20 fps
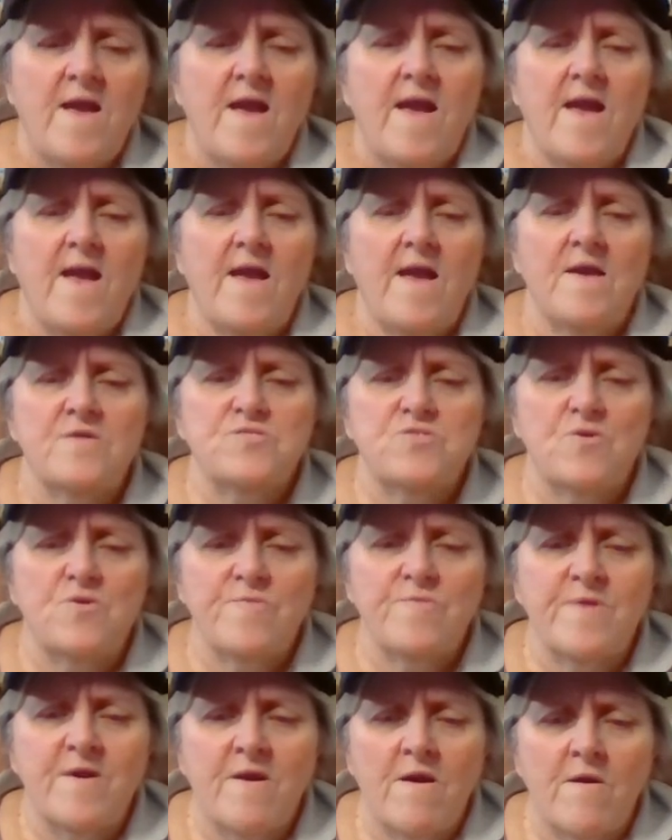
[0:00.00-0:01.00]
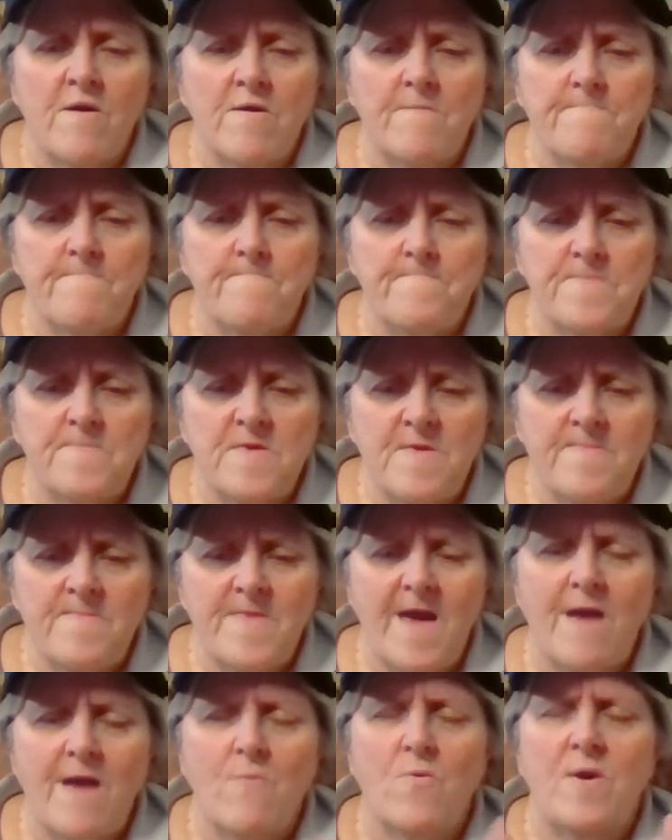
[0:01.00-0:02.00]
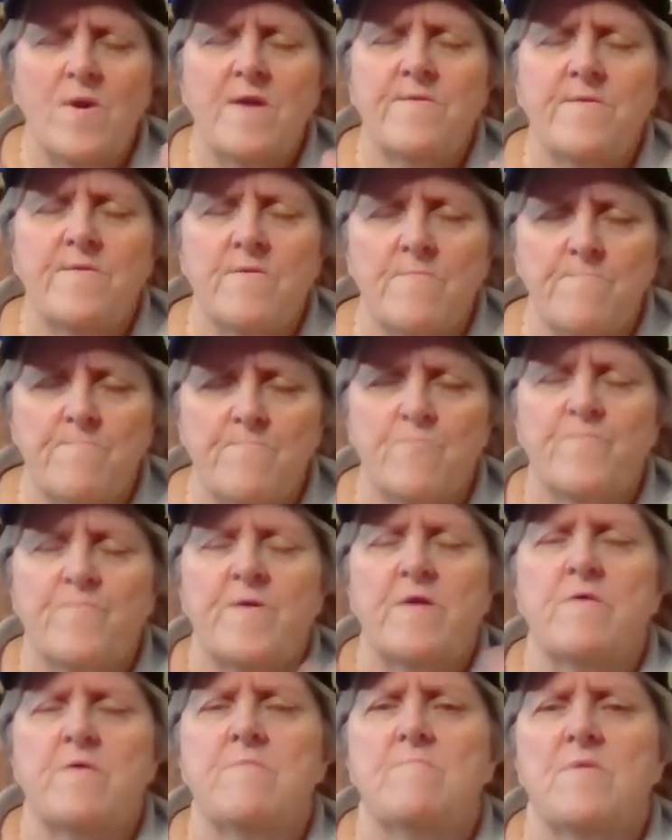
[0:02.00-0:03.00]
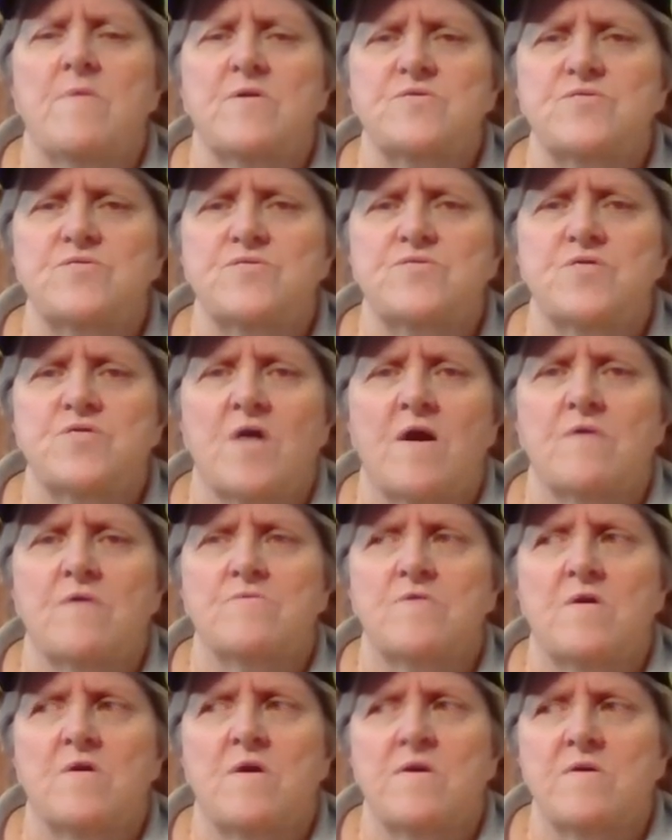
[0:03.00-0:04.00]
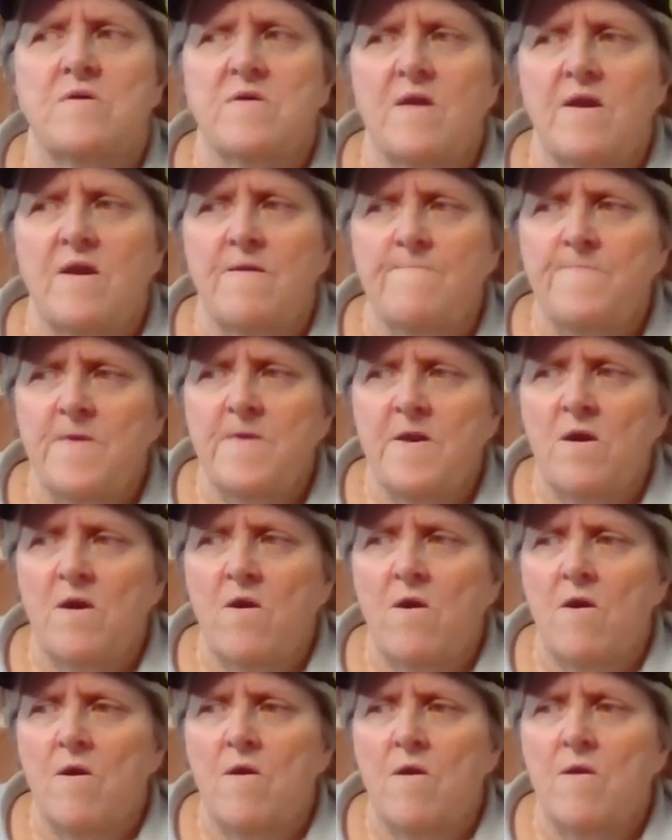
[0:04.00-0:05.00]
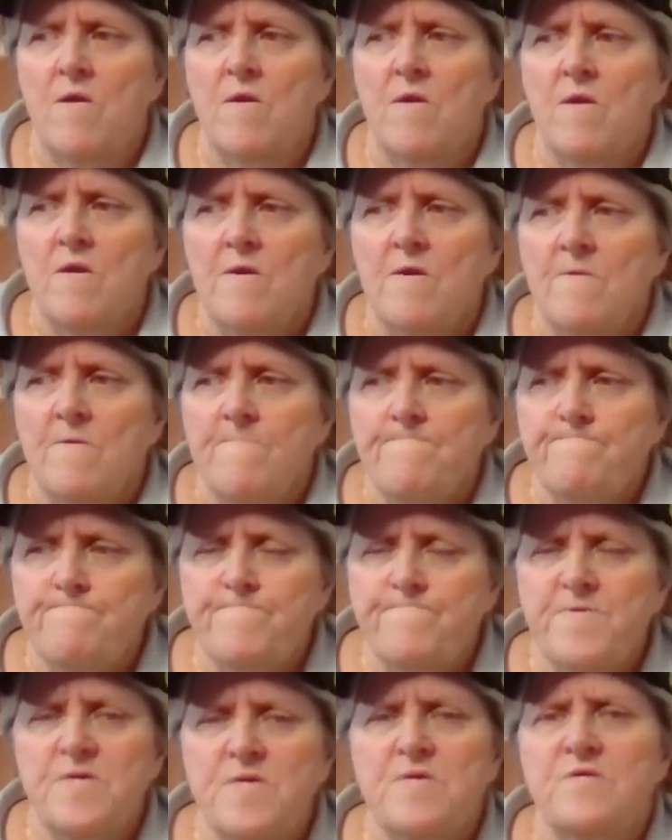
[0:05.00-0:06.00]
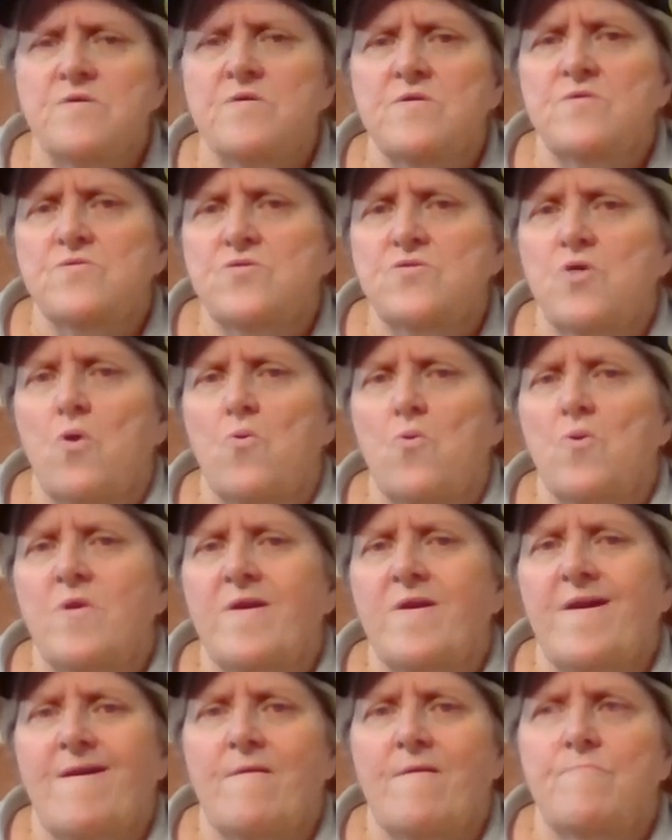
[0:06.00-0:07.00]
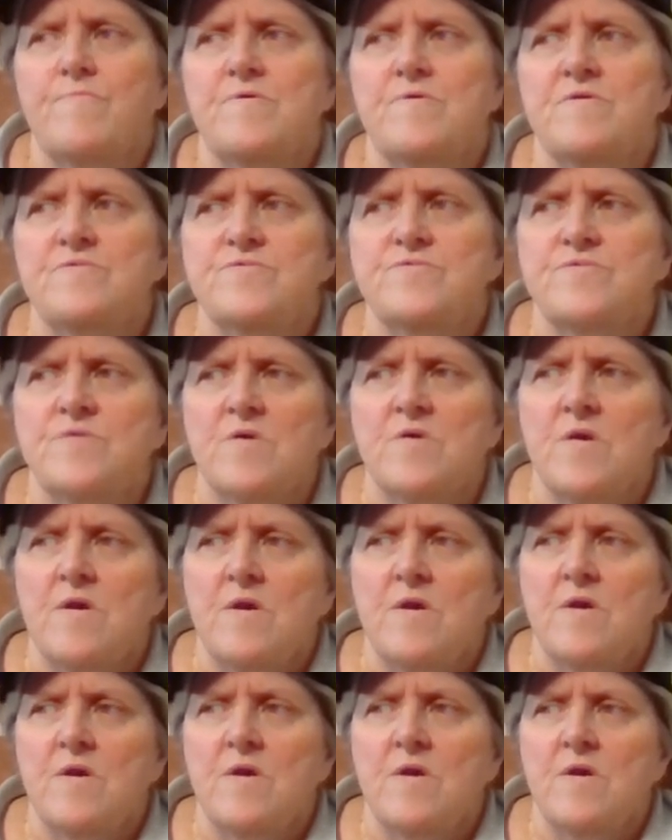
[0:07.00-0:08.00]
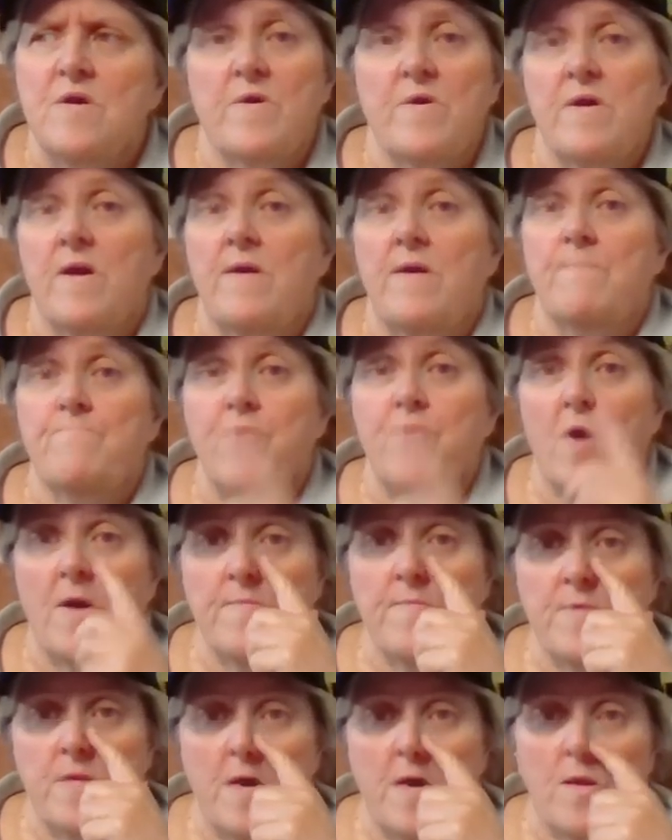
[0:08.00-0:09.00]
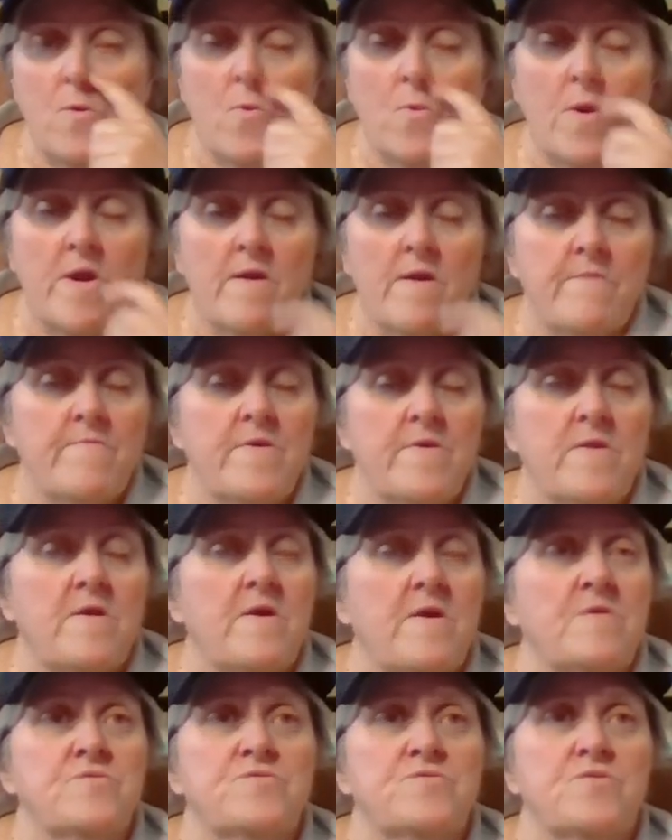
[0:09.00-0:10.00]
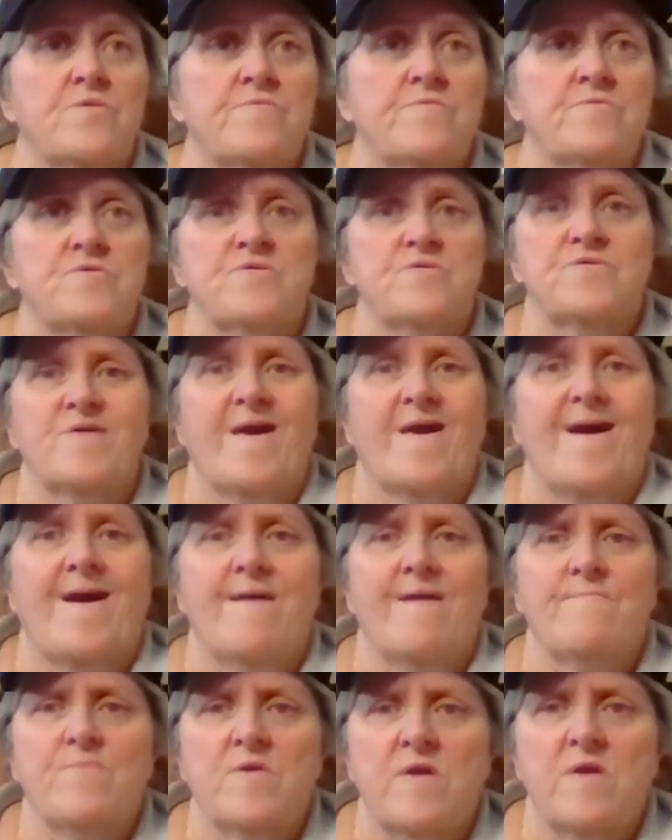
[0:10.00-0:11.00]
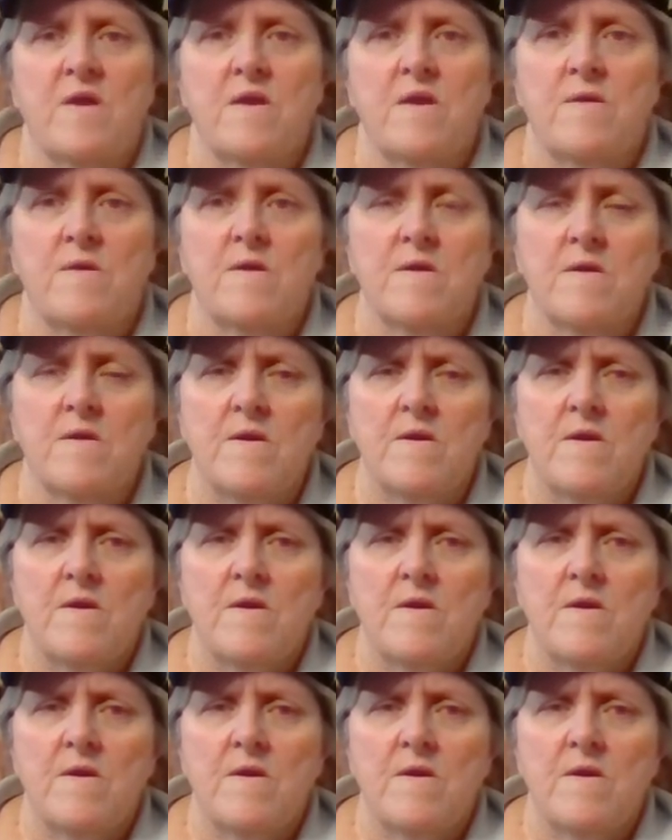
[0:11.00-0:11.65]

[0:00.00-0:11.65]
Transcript: And so they are, in that way, they're very much childlike and they are feeling totally helpless and probably not aware of it. And so they're just abdicating